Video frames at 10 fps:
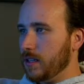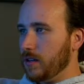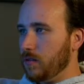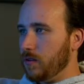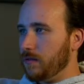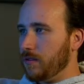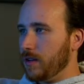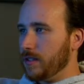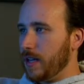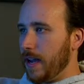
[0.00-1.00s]
in order for
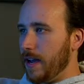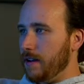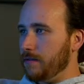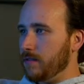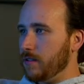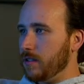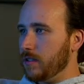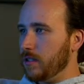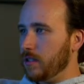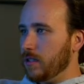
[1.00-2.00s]
us to have
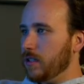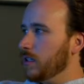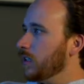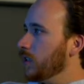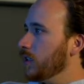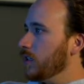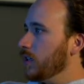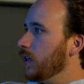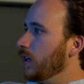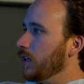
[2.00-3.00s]

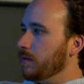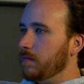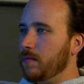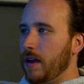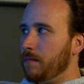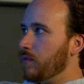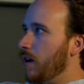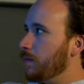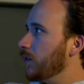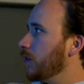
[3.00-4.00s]
that
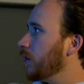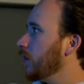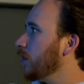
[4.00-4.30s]
proper.